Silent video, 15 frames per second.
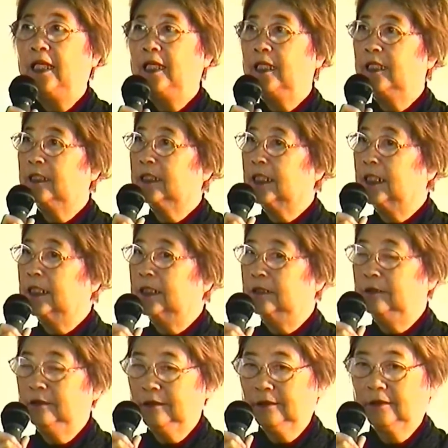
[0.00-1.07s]
And
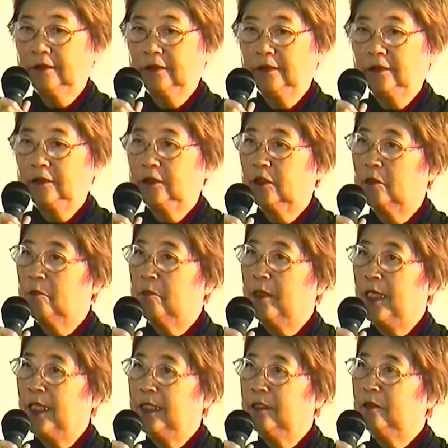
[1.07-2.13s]
uh,
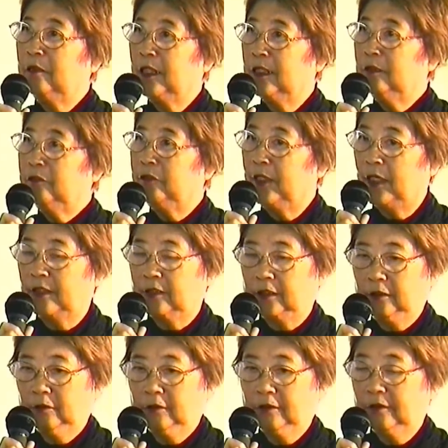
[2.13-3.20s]
my
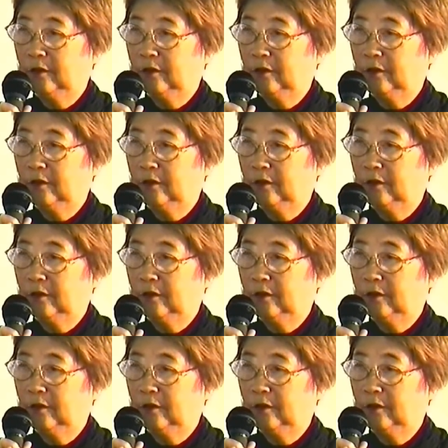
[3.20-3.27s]
grandfather